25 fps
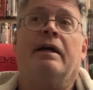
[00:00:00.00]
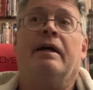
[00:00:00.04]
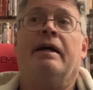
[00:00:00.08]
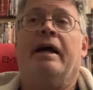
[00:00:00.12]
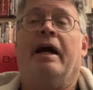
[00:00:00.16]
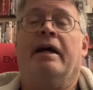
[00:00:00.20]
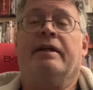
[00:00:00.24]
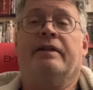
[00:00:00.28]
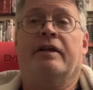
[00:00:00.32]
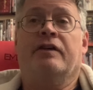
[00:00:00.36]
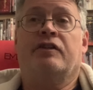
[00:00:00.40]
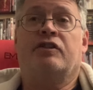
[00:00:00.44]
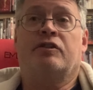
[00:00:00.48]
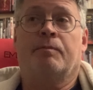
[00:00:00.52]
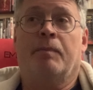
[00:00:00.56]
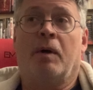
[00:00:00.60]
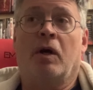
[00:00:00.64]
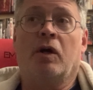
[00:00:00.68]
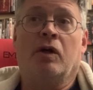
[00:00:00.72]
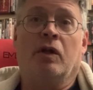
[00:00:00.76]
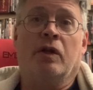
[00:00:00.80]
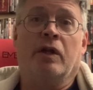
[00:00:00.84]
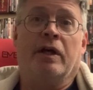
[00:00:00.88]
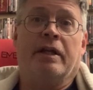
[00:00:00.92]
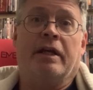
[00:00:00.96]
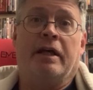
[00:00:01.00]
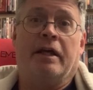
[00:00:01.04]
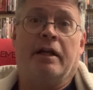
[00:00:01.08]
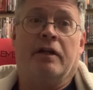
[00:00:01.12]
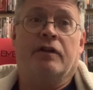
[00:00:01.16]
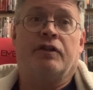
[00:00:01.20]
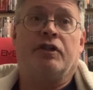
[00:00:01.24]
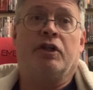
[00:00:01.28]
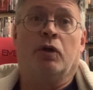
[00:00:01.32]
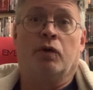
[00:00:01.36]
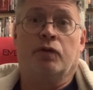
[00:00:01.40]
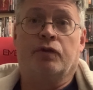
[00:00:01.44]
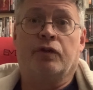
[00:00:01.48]
and they smuggle it in a
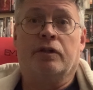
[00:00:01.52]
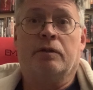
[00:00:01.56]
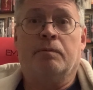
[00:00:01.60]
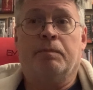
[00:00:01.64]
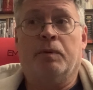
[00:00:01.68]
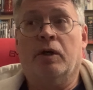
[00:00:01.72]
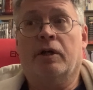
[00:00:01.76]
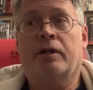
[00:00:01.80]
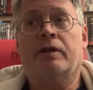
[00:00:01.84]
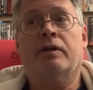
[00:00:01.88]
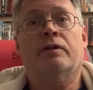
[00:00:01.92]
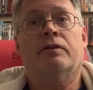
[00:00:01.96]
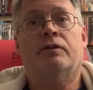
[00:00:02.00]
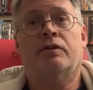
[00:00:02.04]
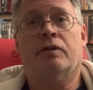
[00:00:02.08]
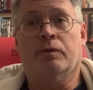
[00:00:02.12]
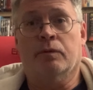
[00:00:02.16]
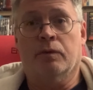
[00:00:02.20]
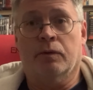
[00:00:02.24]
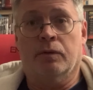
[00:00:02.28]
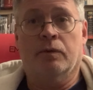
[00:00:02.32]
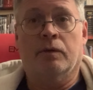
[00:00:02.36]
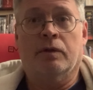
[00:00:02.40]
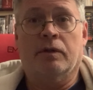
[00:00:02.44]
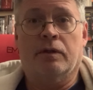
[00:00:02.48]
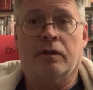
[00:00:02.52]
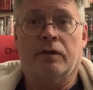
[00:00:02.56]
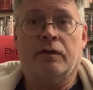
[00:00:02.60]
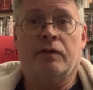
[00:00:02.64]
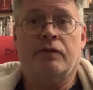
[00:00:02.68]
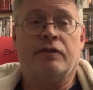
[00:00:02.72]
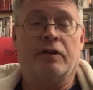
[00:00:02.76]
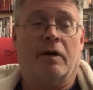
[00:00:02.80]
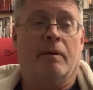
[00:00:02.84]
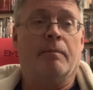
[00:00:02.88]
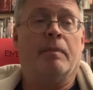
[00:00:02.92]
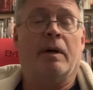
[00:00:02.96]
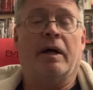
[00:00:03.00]
children's book to
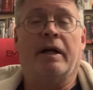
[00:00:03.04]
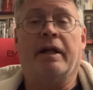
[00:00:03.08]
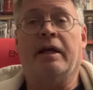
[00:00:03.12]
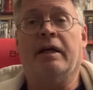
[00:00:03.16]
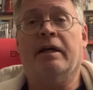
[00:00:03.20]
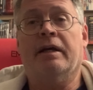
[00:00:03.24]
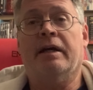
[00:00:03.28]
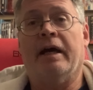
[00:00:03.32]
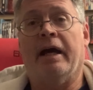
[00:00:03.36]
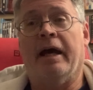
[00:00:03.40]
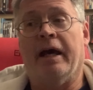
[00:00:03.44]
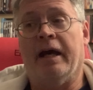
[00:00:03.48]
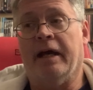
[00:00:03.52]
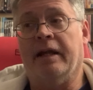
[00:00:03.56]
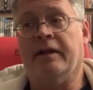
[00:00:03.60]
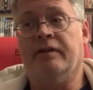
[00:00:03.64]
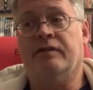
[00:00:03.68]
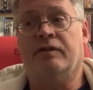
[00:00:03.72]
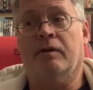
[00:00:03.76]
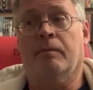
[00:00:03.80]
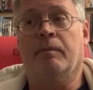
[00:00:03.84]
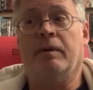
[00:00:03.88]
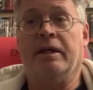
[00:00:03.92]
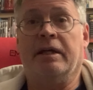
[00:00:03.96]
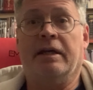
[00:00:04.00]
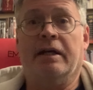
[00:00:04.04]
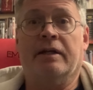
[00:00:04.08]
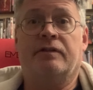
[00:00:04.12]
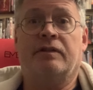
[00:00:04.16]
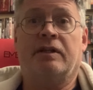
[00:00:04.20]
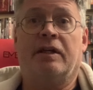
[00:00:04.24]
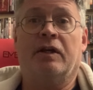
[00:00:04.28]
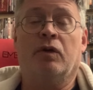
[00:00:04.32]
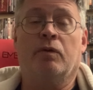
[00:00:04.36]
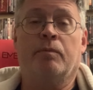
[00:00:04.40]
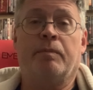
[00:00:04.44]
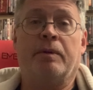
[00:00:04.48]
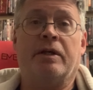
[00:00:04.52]
somebody, and somebody gets
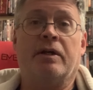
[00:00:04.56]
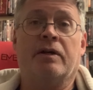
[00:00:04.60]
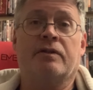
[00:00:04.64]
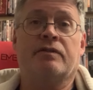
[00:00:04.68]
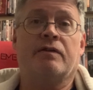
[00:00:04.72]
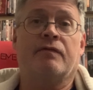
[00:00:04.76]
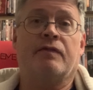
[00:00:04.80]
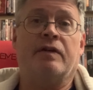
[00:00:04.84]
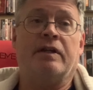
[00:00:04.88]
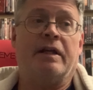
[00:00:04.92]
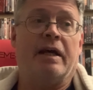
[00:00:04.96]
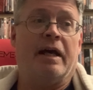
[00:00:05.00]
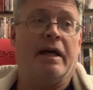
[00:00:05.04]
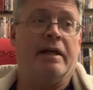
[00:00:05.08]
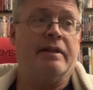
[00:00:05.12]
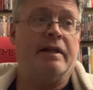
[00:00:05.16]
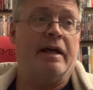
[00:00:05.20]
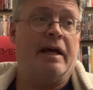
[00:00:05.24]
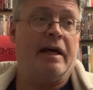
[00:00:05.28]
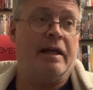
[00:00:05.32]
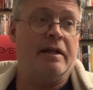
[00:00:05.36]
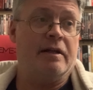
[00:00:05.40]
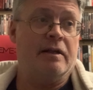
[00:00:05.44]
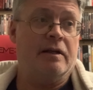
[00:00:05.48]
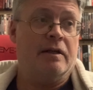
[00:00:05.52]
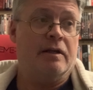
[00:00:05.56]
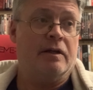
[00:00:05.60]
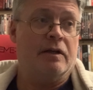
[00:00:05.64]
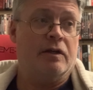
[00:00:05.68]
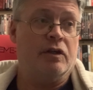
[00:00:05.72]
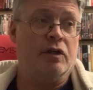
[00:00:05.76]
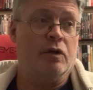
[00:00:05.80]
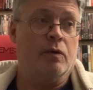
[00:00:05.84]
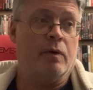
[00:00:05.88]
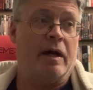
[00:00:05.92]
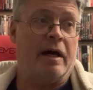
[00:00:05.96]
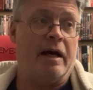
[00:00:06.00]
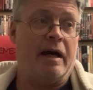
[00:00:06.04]
killed because of it. And then
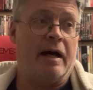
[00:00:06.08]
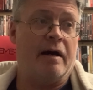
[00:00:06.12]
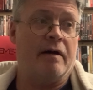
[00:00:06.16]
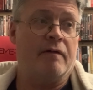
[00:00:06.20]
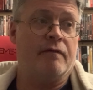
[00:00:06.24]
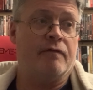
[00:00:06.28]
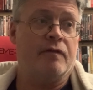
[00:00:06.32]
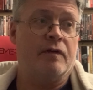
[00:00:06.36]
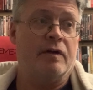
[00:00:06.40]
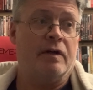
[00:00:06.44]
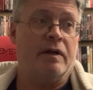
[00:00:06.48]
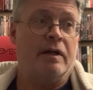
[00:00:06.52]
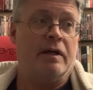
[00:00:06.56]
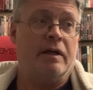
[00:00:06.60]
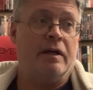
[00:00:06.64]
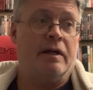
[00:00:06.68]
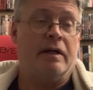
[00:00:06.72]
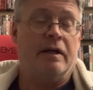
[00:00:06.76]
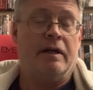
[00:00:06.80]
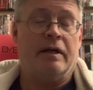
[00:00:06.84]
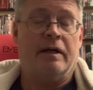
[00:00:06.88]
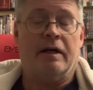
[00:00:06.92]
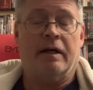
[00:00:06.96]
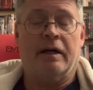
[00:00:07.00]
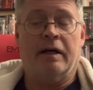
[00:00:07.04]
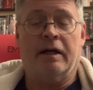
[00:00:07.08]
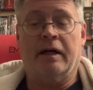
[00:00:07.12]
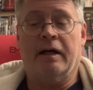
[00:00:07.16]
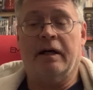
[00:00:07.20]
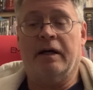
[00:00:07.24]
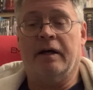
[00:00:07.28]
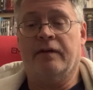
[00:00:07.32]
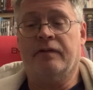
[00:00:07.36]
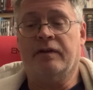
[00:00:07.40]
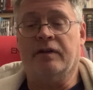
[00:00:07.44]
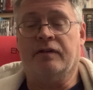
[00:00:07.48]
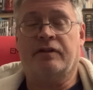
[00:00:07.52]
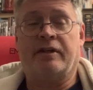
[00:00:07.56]
you have
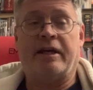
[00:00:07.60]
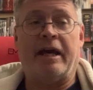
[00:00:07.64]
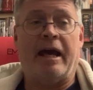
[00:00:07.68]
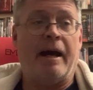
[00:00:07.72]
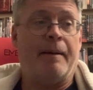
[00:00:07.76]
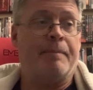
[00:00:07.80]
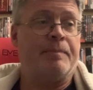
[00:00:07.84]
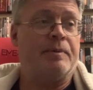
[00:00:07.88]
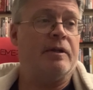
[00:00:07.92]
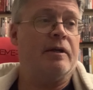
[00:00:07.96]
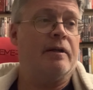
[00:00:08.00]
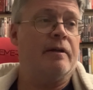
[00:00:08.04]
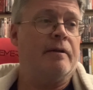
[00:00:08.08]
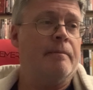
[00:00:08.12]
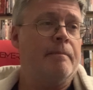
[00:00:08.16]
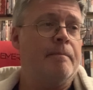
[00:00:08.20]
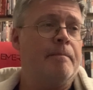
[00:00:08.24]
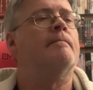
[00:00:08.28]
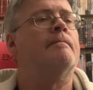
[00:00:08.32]
This captain,